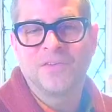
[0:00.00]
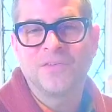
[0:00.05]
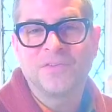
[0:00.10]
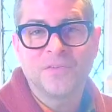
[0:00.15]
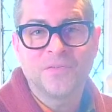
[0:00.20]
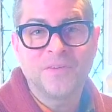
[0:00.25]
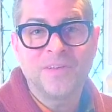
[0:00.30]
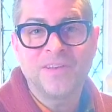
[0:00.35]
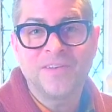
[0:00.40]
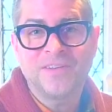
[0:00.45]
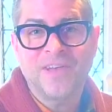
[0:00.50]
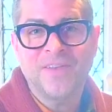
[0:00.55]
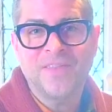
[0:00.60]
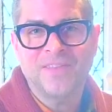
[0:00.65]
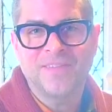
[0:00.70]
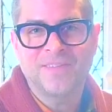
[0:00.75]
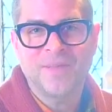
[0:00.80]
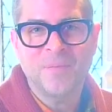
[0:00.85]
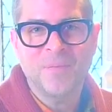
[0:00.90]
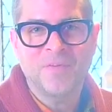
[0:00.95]
to finish out the
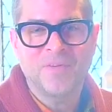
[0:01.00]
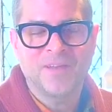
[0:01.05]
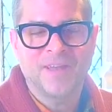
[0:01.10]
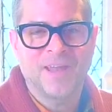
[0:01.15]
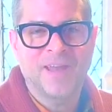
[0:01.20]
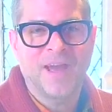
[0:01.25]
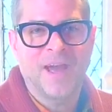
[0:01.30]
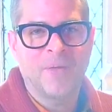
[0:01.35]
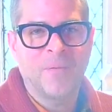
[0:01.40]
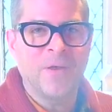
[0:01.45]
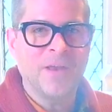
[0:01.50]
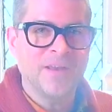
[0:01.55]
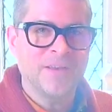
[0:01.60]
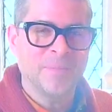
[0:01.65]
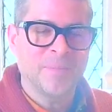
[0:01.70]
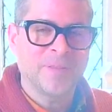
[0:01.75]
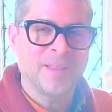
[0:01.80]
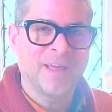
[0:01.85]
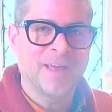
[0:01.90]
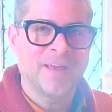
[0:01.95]
demo today, I wanted to
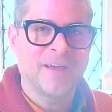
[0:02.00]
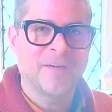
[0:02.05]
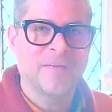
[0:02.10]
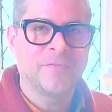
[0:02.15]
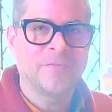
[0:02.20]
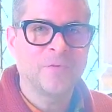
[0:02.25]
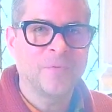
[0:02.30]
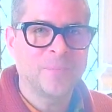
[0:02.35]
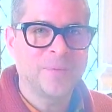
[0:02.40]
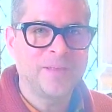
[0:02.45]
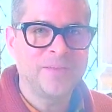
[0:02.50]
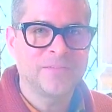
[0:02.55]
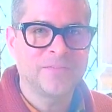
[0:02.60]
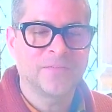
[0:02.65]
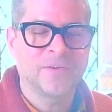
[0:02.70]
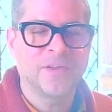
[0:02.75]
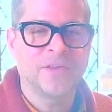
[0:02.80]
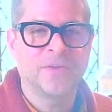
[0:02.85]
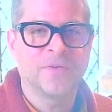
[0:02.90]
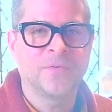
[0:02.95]
play a full piece
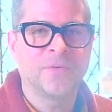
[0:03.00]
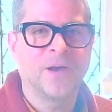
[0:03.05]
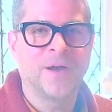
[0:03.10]
for you.